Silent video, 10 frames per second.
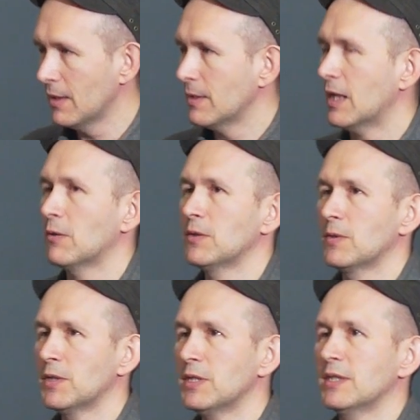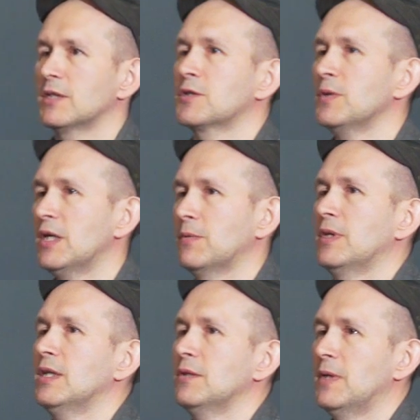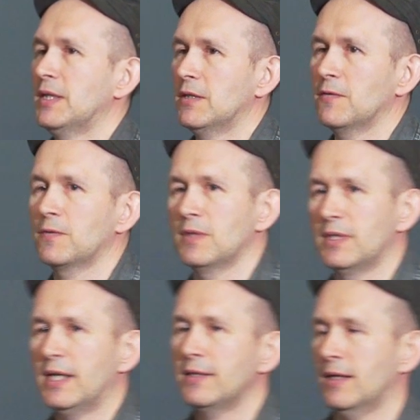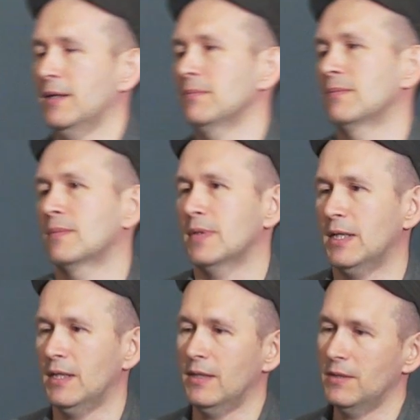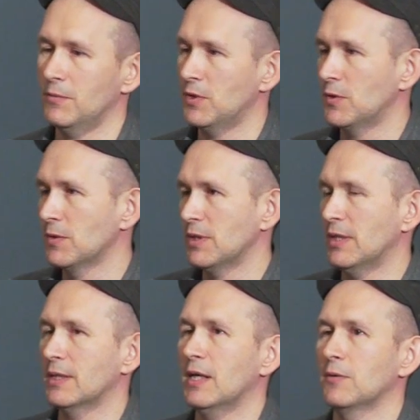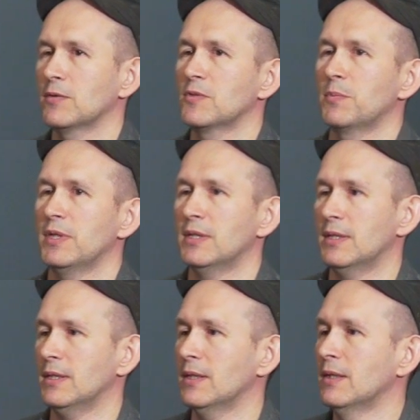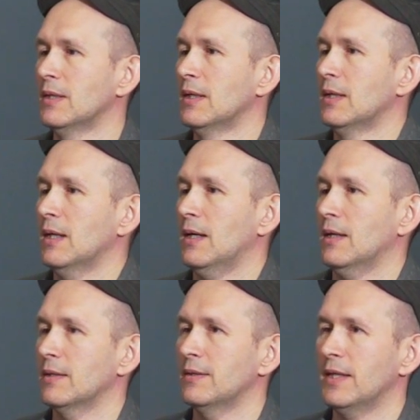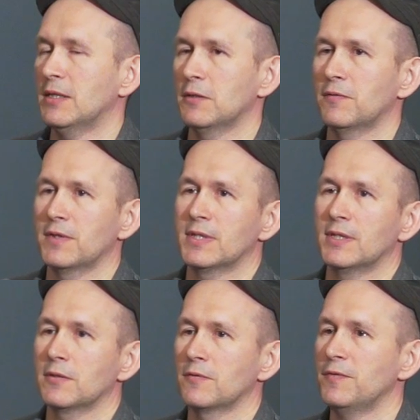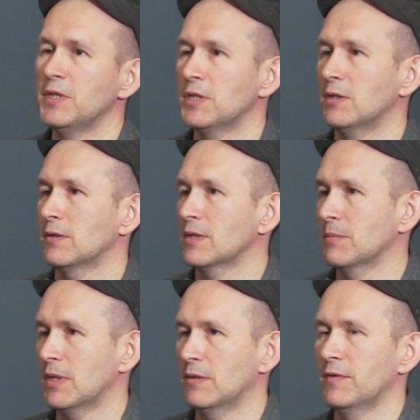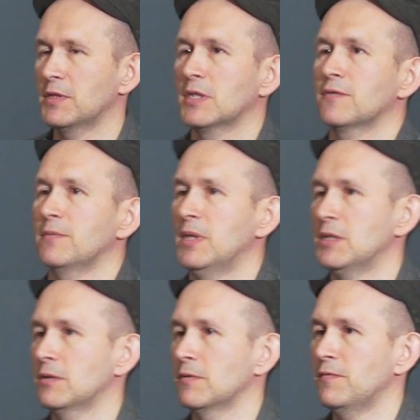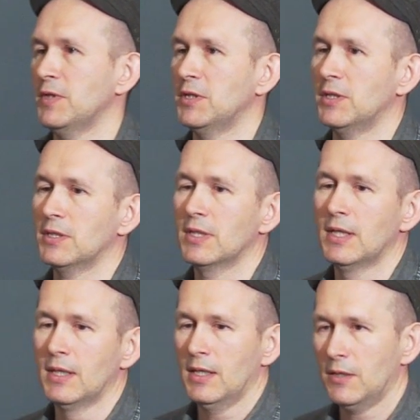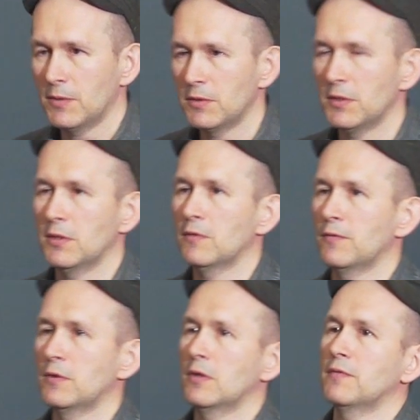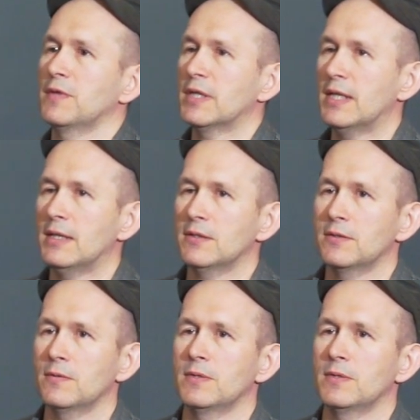Now, when you're learning the tree, we're iterating through the data, and we're choosing how to split the data over a single feature or some kind of a transformation of features, and we do it over and over again till